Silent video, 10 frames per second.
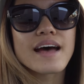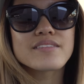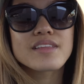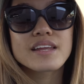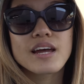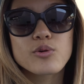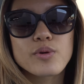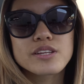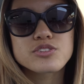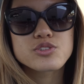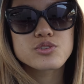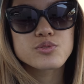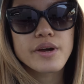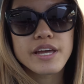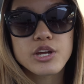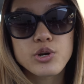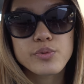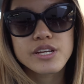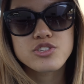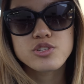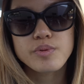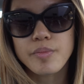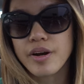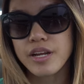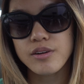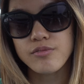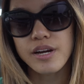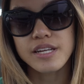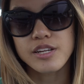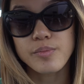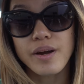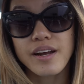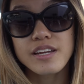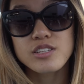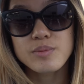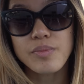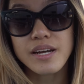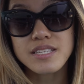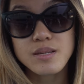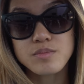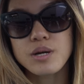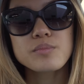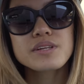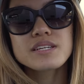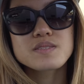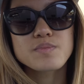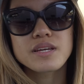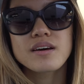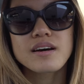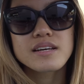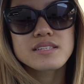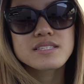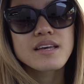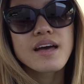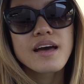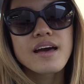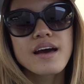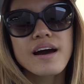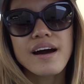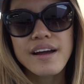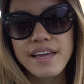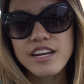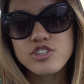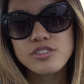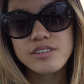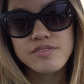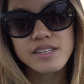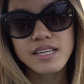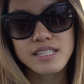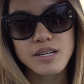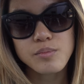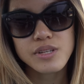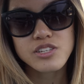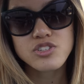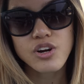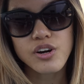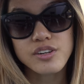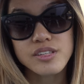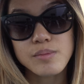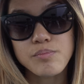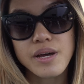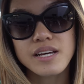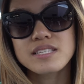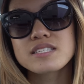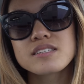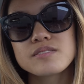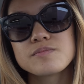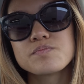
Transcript: And then I went to a Korean supermarket right nearby to buy some dumplings, because I actually feel like dumplings are the best